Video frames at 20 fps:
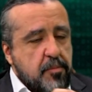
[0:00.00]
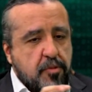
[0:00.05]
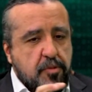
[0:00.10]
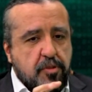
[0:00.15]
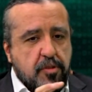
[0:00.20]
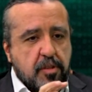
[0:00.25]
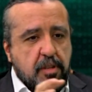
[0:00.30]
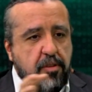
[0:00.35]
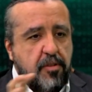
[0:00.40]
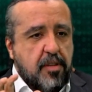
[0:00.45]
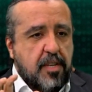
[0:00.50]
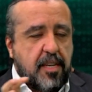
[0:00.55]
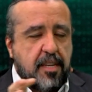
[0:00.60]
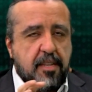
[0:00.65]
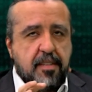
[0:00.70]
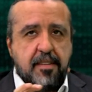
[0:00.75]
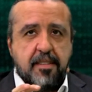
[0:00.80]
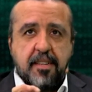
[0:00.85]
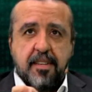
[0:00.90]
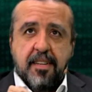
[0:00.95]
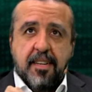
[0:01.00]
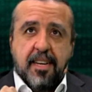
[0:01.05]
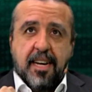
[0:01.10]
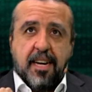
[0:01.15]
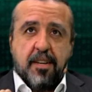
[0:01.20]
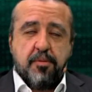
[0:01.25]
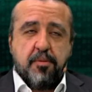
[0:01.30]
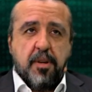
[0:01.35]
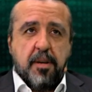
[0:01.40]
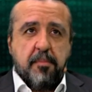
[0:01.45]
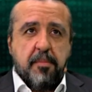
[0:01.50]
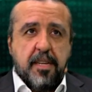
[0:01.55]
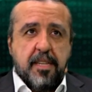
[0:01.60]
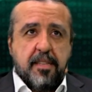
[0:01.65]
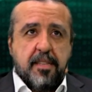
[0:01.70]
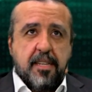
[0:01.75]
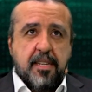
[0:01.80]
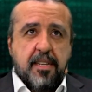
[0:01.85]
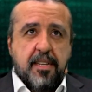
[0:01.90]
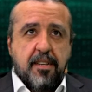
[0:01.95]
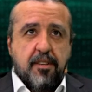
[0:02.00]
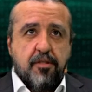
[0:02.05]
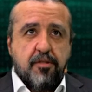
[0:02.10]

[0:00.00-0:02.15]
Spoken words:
We talk a lot about the